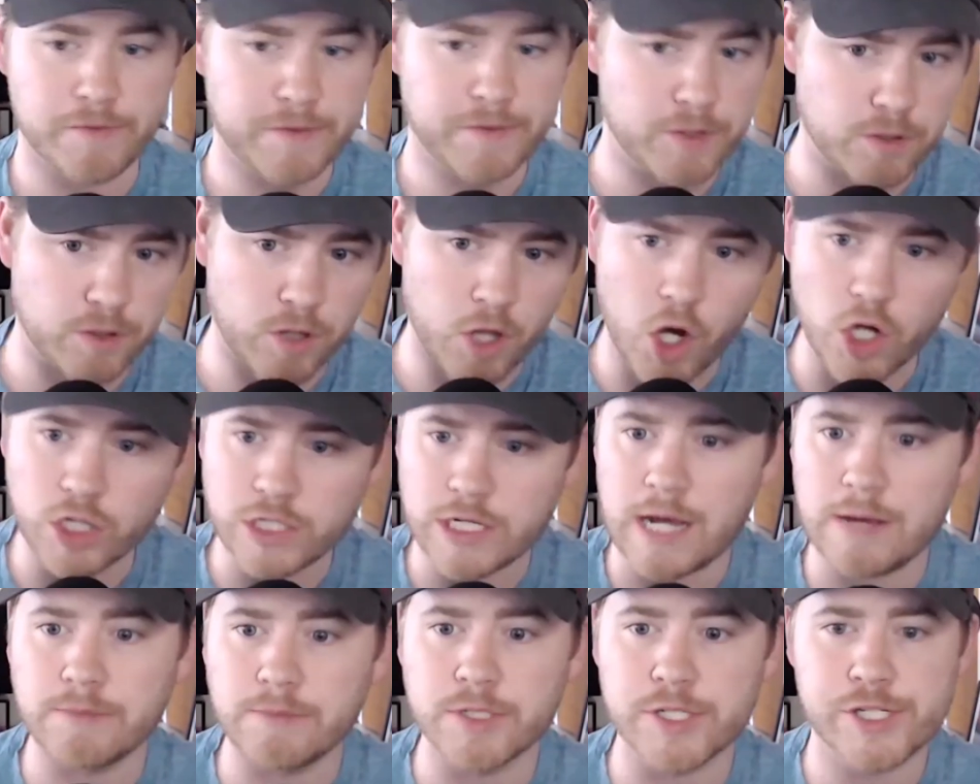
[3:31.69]
If you're a
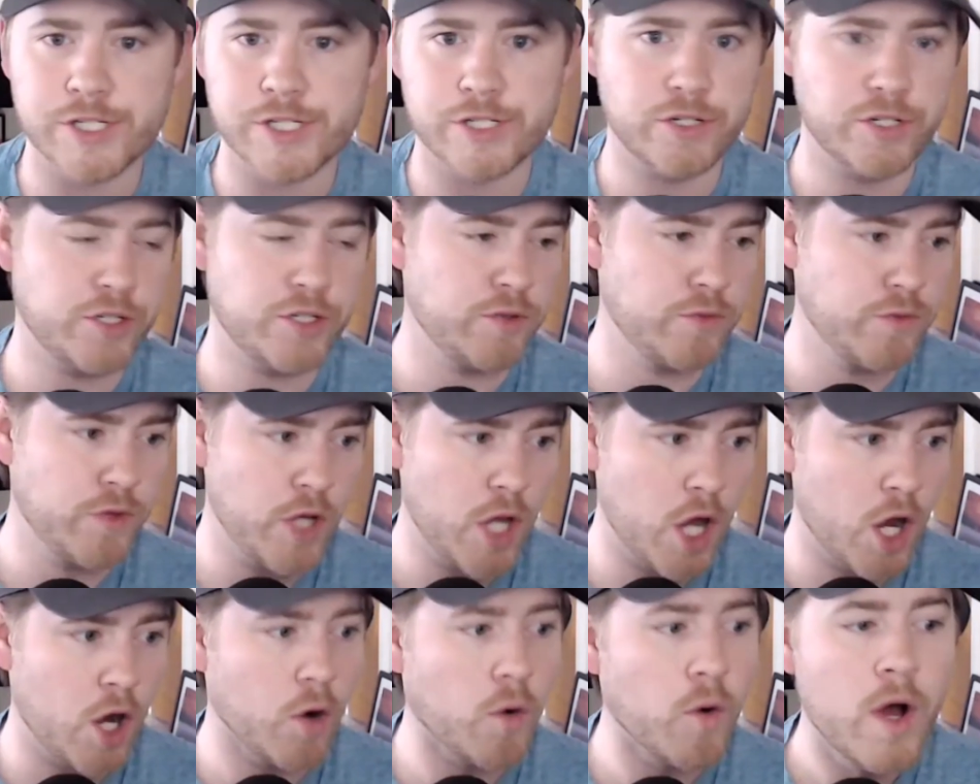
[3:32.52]
longtime listener, you
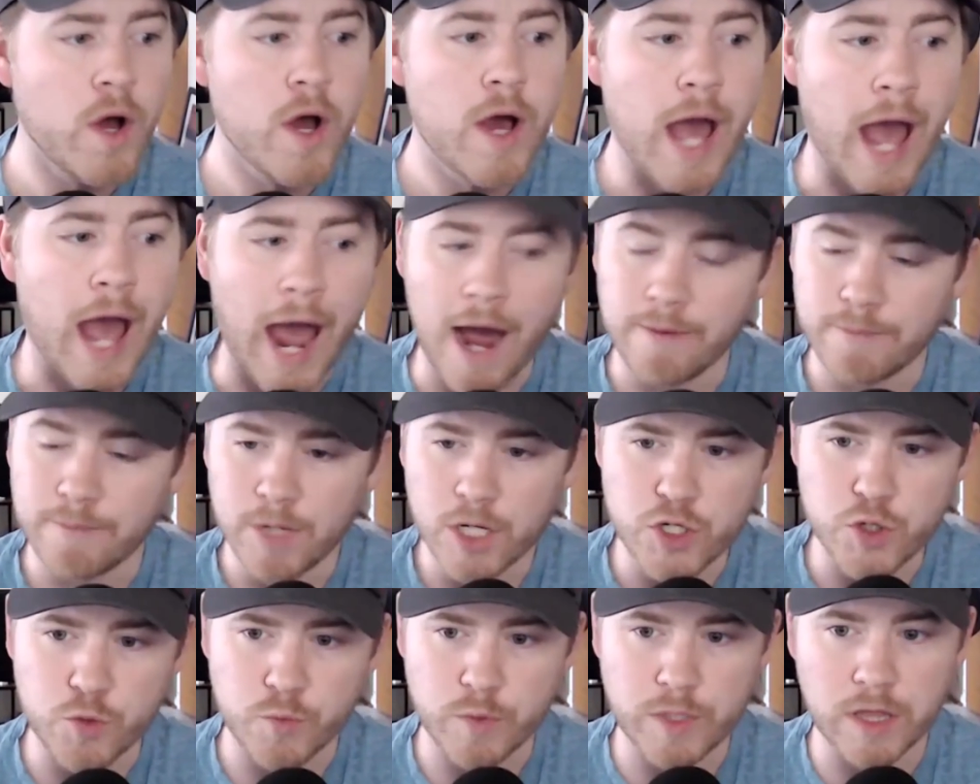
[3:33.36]
know how
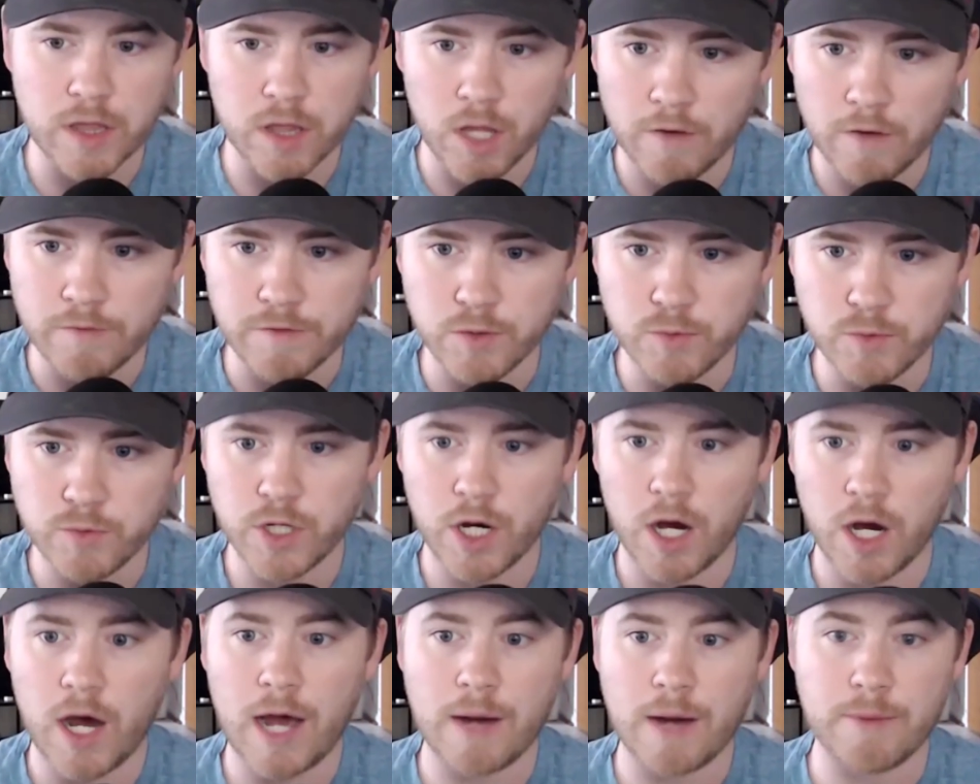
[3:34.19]
much we love
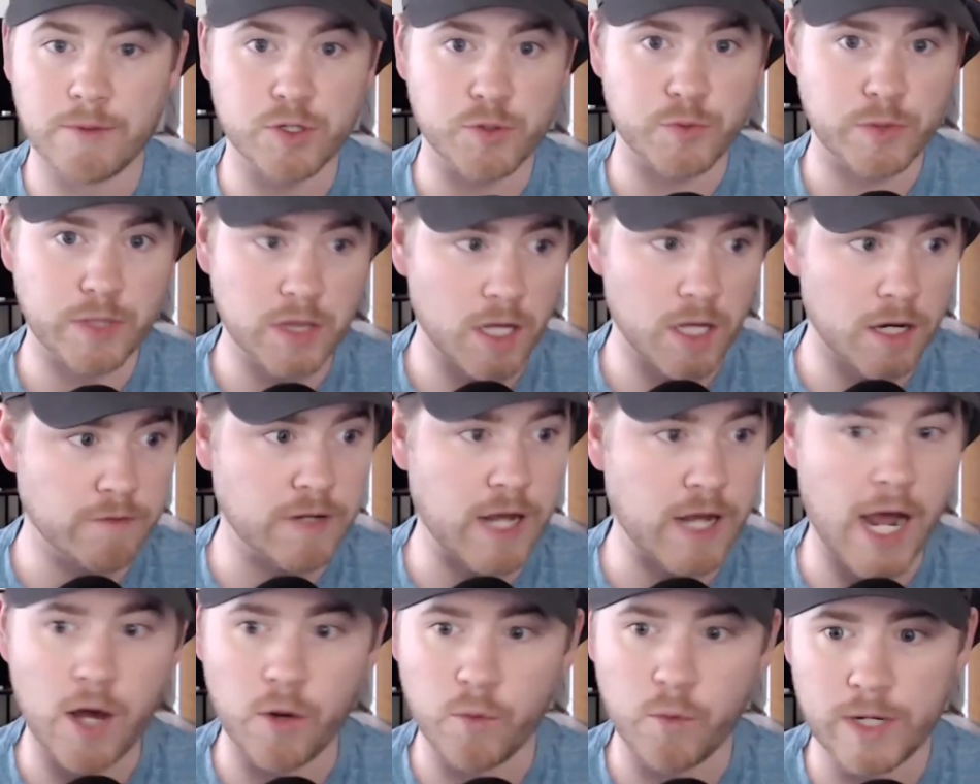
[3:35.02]
Utah, how much we love
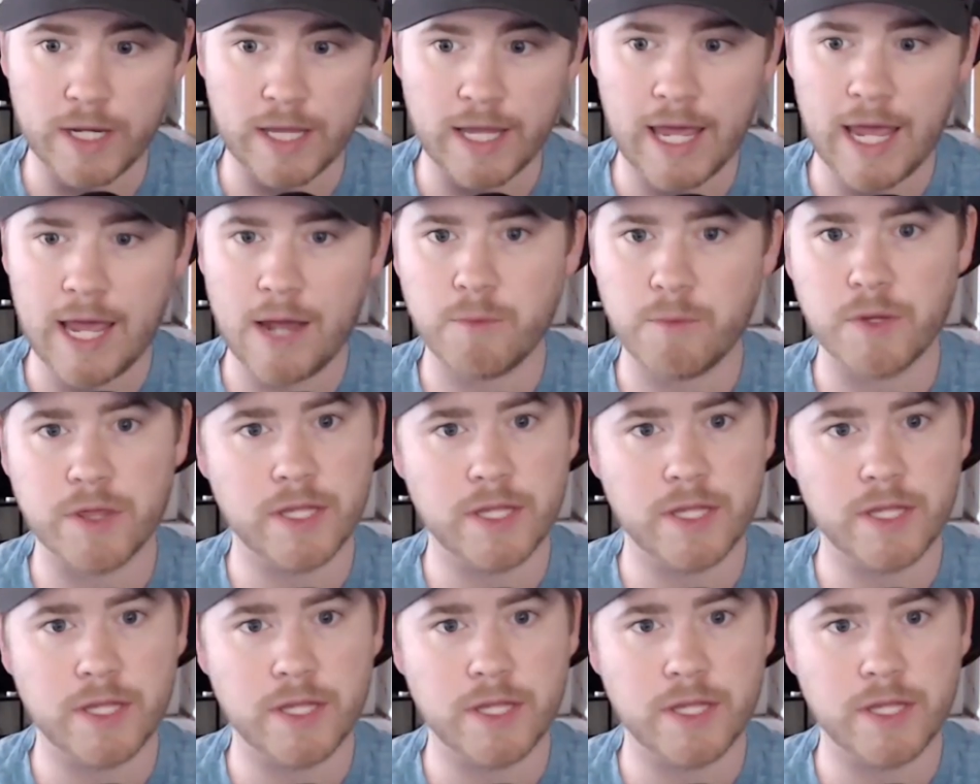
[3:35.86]
Kyle Whittingham.